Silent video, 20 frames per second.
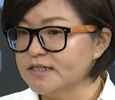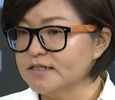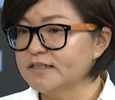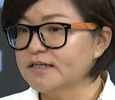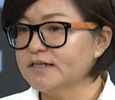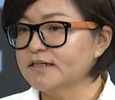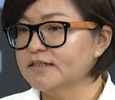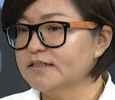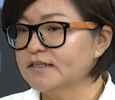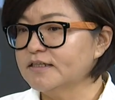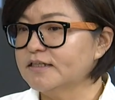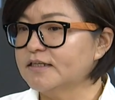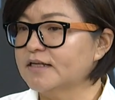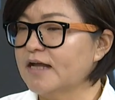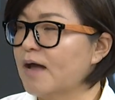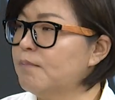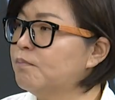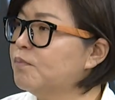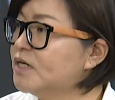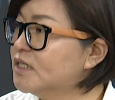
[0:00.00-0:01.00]
that in the
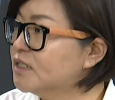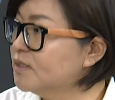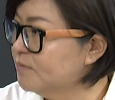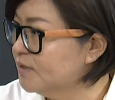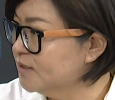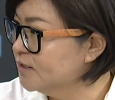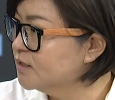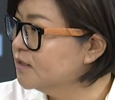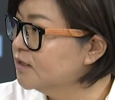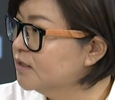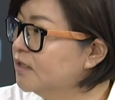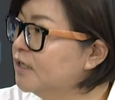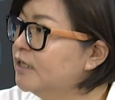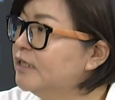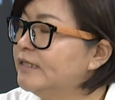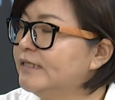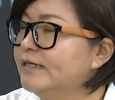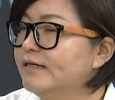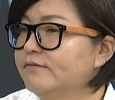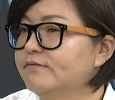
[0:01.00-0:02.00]
apartment
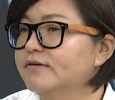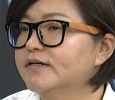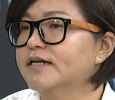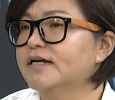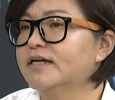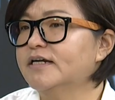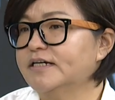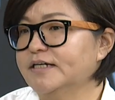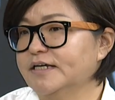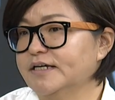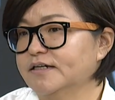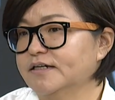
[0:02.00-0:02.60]
living area.